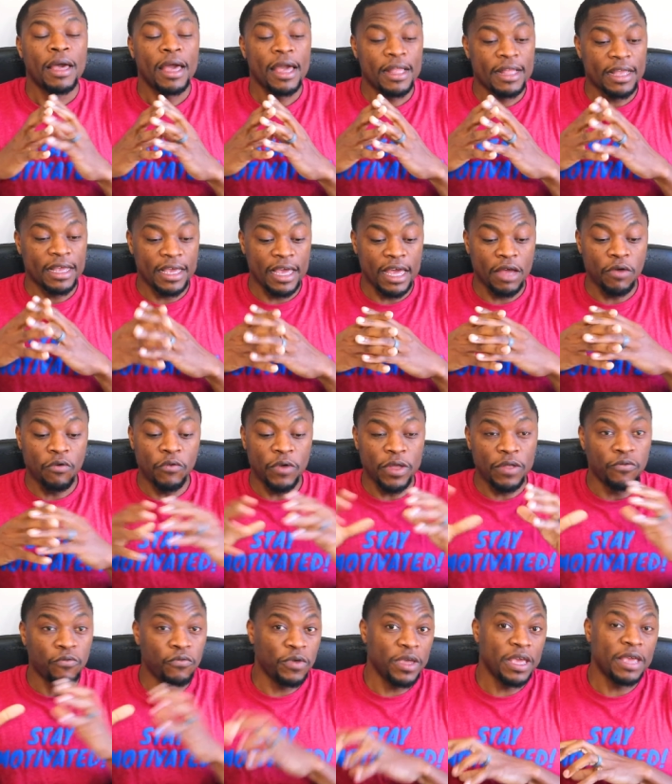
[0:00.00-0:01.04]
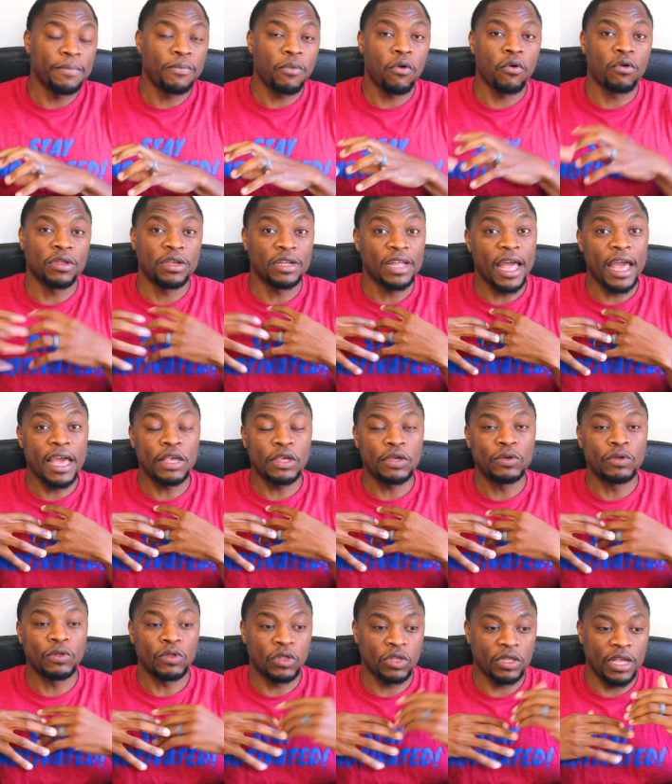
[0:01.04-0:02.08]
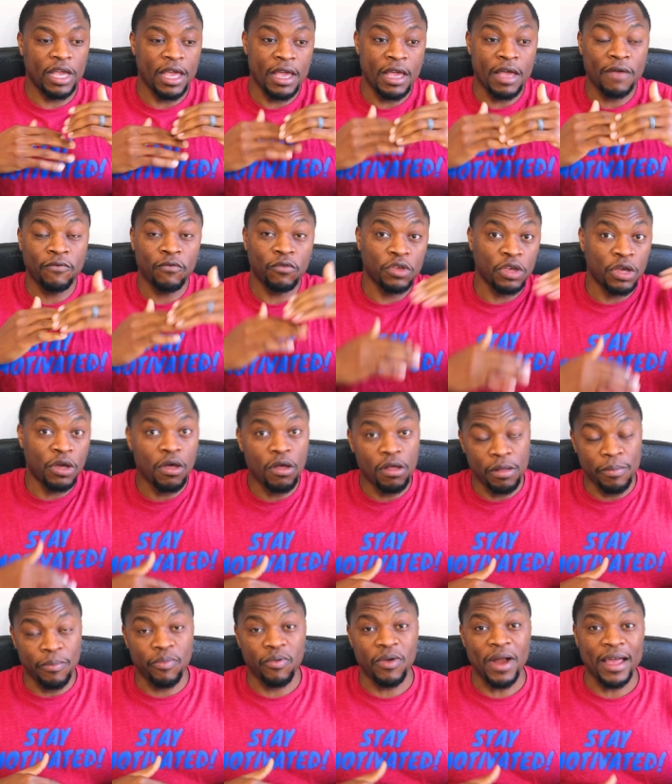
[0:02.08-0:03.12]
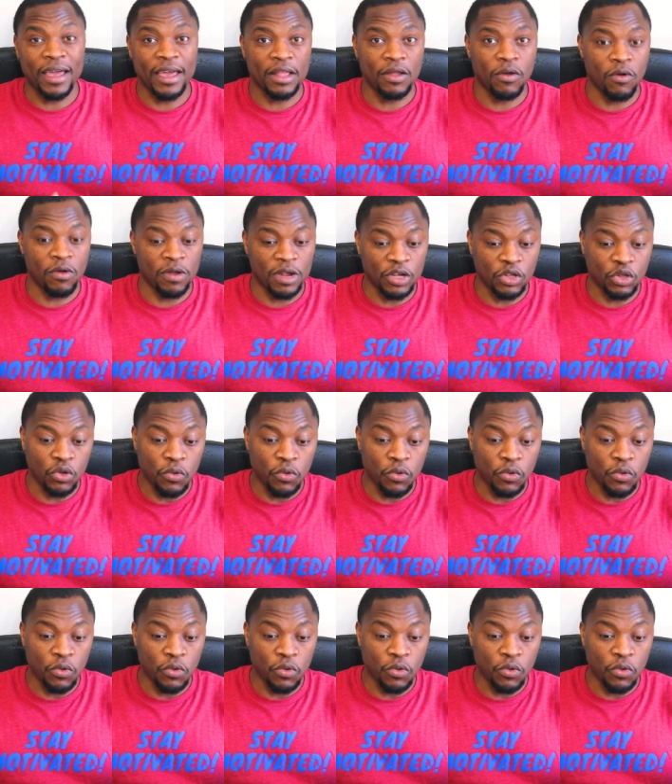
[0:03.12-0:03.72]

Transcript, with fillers: And again, with WeBull that I use, they have what you call a bracket order.